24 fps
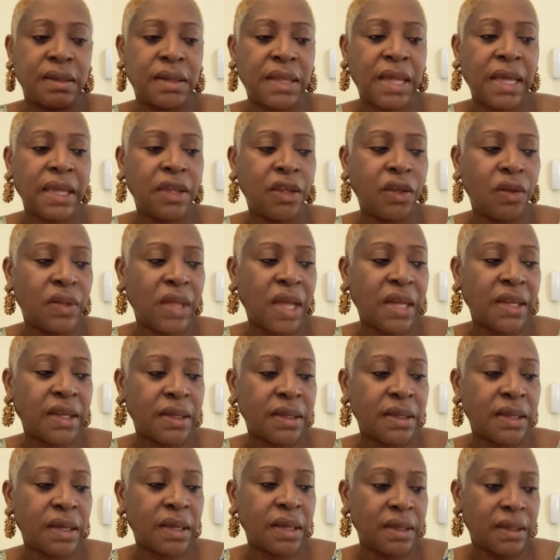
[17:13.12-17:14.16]
Thank you.
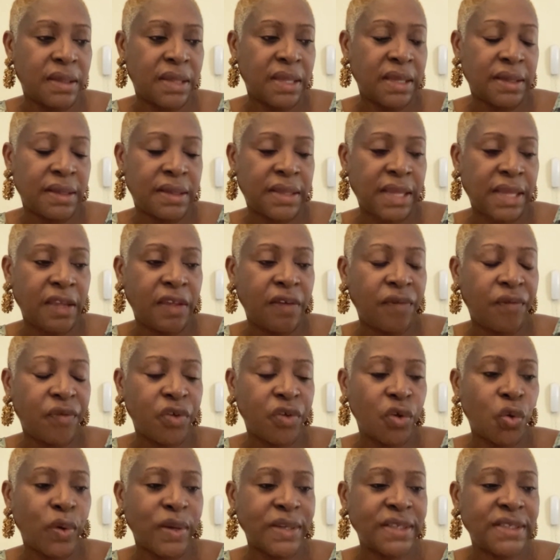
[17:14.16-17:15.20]
Thank you for
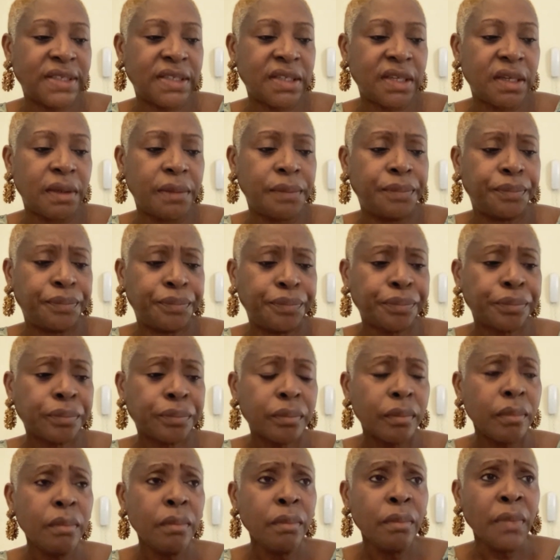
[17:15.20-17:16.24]
the question.
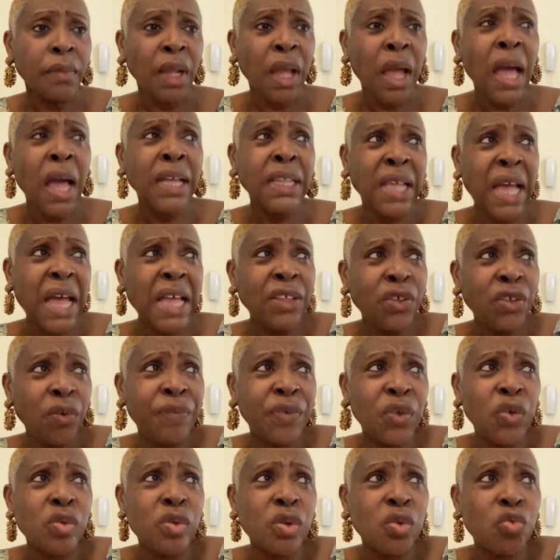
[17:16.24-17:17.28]
And you've
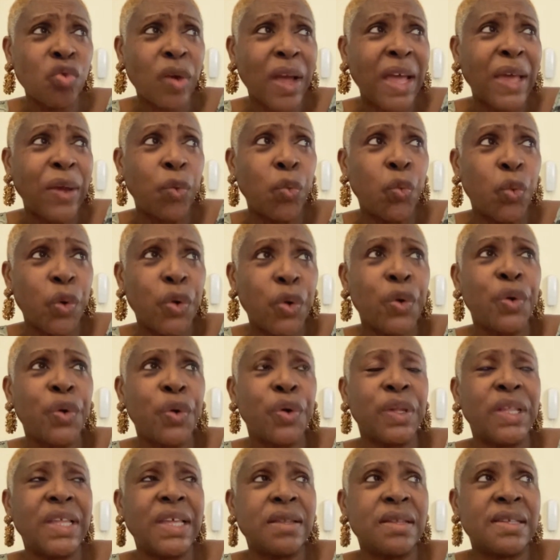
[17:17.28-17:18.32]
used the right
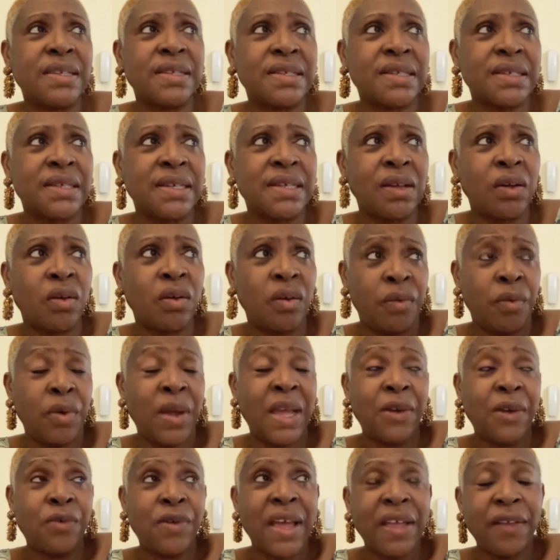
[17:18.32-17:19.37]
word.
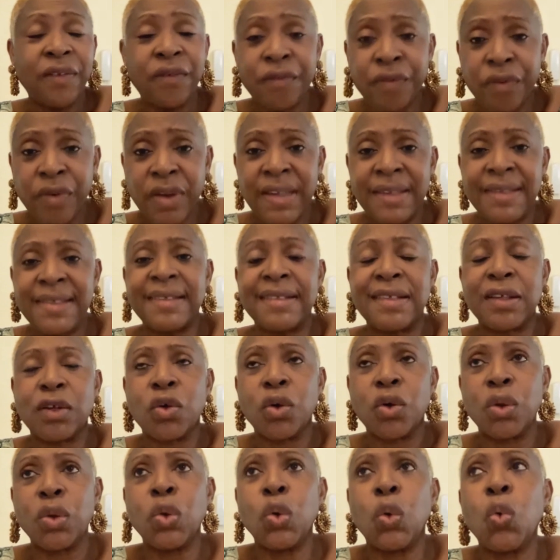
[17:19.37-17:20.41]
Right phrase. It's a
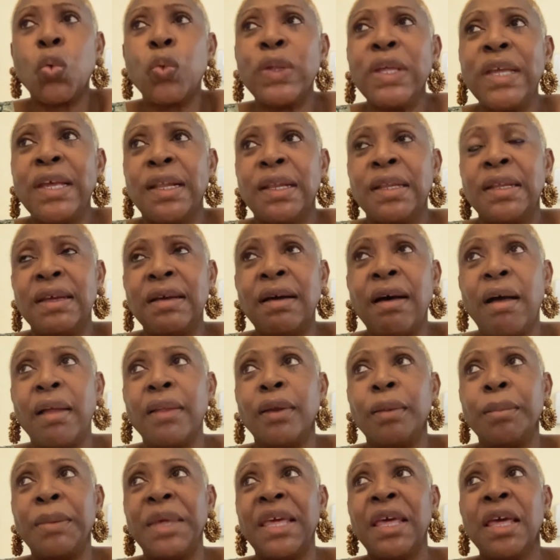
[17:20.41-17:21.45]
colonial
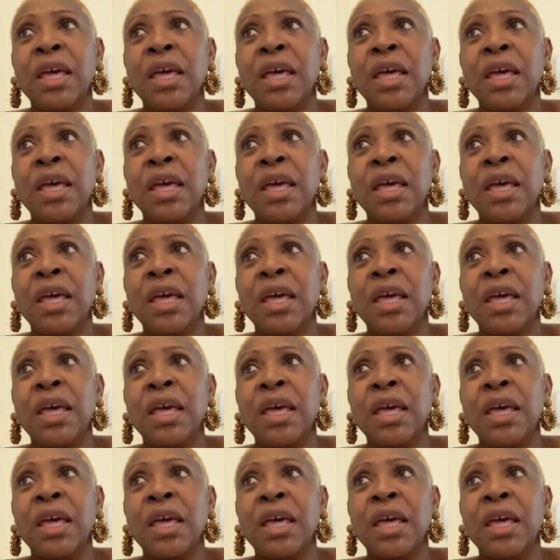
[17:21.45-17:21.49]
economy.